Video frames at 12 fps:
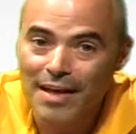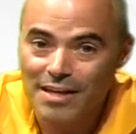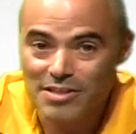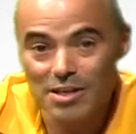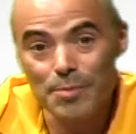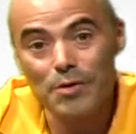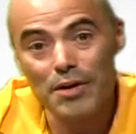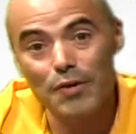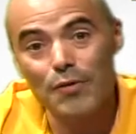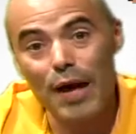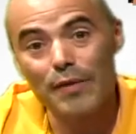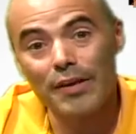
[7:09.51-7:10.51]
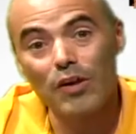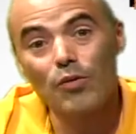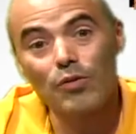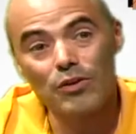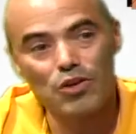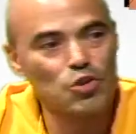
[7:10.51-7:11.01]
And somewhere on the route,
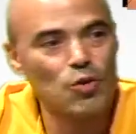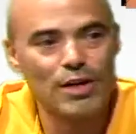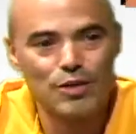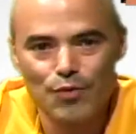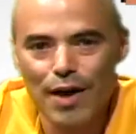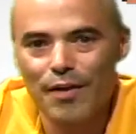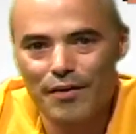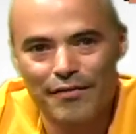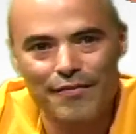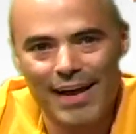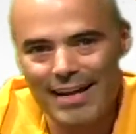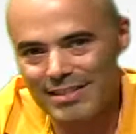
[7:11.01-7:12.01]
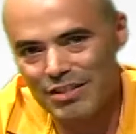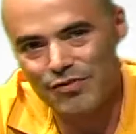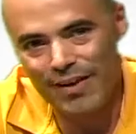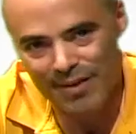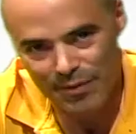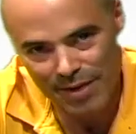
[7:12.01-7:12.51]
the shortest route or the fastest
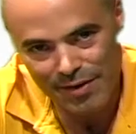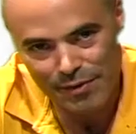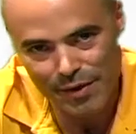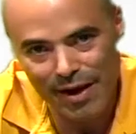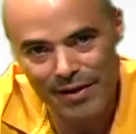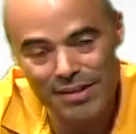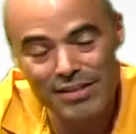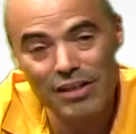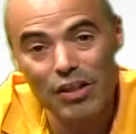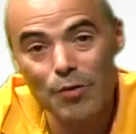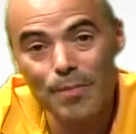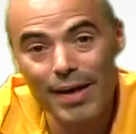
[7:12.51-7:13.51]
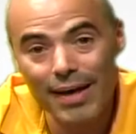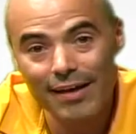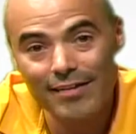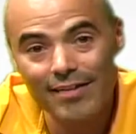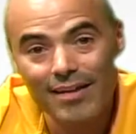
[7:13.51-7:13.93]
route or whatever route it is that you picked,